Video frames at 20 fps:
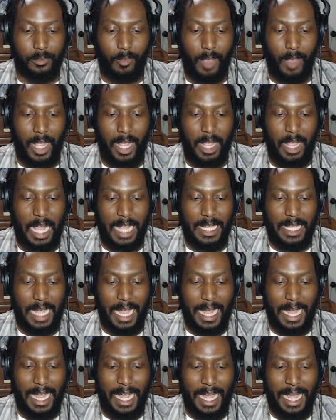
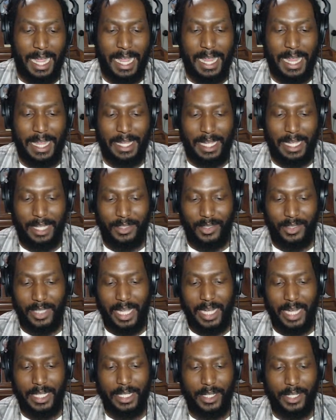I
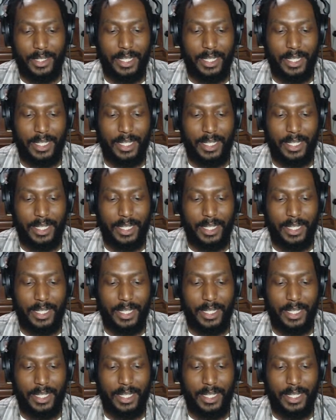underline here,